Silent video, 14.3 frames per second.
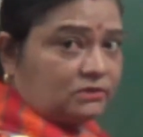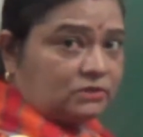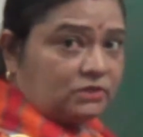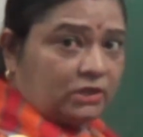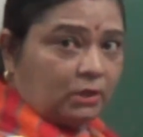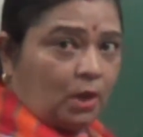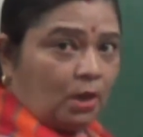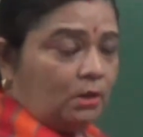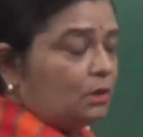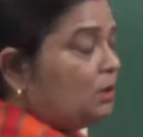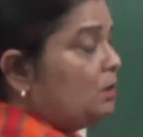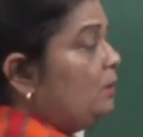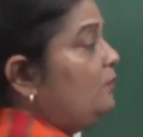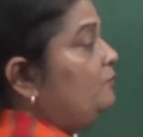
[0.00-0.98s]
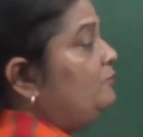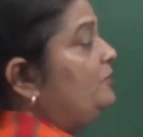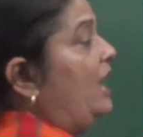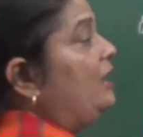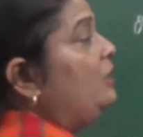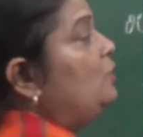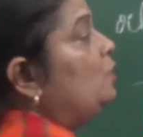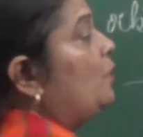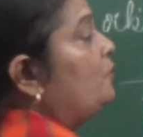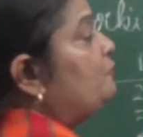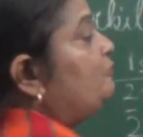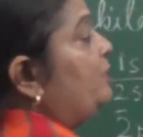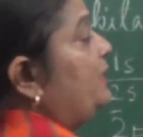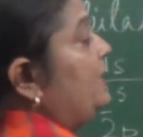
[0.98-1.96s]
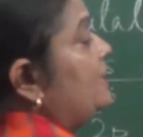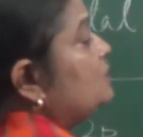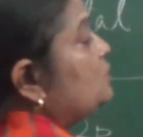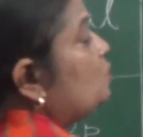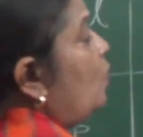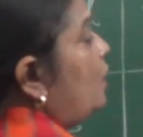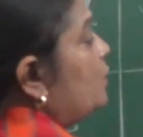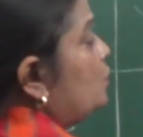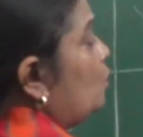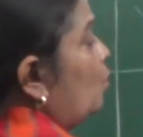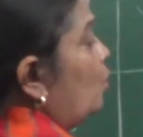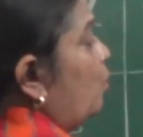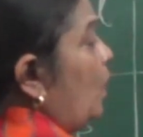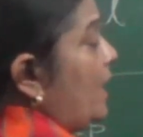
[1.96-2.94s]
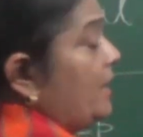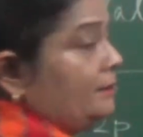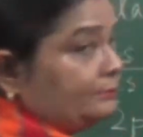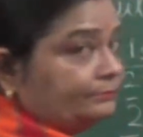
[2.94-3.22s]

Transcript: 0. Value of P is what? 1.